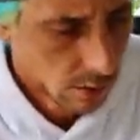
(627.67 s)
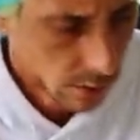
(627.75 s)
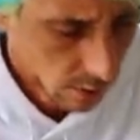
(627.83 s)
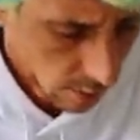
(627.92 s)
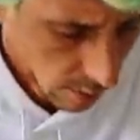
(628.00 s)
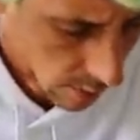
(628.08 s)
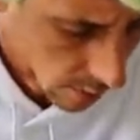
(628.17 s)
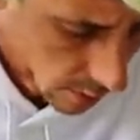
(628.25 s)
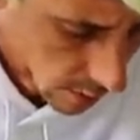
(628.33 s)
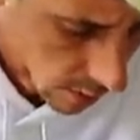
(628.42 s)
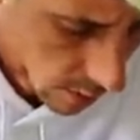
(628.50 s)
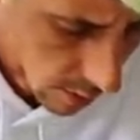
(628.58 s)

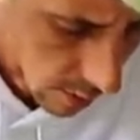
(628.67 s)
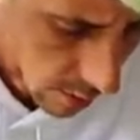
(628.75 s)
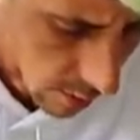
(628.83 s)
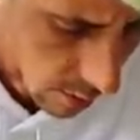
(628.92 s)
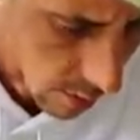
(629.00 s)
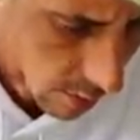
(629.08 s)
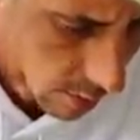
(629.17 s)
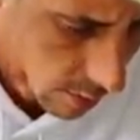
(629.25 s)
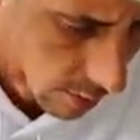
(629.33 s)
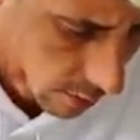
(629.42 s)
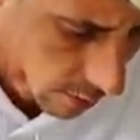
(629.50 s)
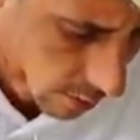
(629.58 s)

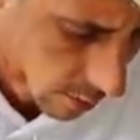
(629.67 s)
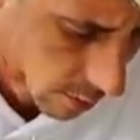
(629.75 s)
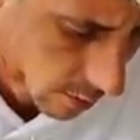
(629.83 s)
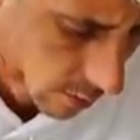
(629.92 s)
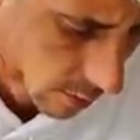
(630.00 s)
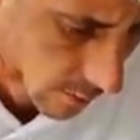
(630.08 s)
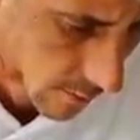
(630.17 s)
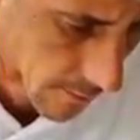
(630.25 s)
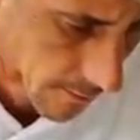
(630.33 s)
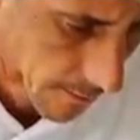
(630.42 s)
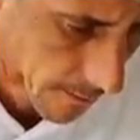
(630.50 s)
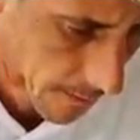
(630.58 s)

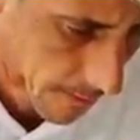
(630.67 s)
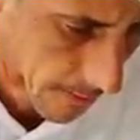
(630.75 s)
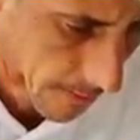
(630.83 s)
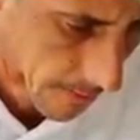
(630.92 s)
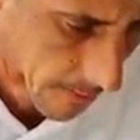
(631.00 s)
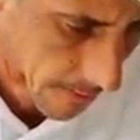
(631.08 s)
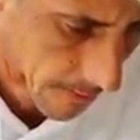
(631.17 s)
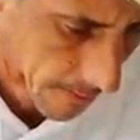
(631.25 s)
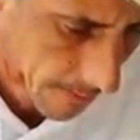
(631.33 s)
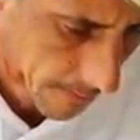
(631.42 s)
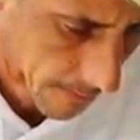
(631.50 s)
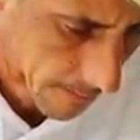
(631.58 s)

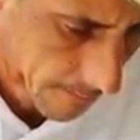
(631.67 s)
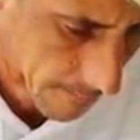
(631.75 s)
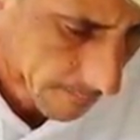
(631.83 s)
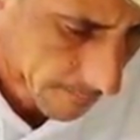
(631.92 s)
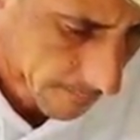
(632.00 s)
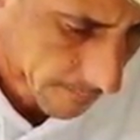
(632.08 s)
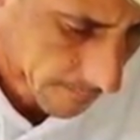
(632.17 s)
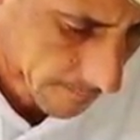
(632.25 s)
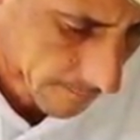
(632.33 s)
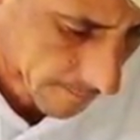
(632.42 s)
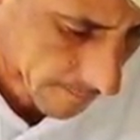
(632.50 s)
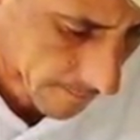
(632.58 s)

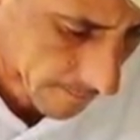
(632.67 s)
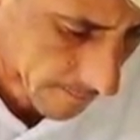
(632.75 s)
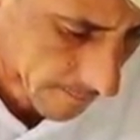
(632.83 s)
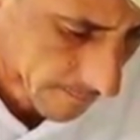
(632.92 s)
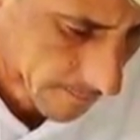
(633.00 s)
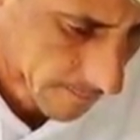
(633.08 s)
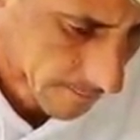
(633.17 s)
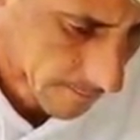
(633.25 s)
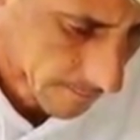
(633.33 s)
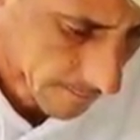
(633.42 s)
(no one is talking)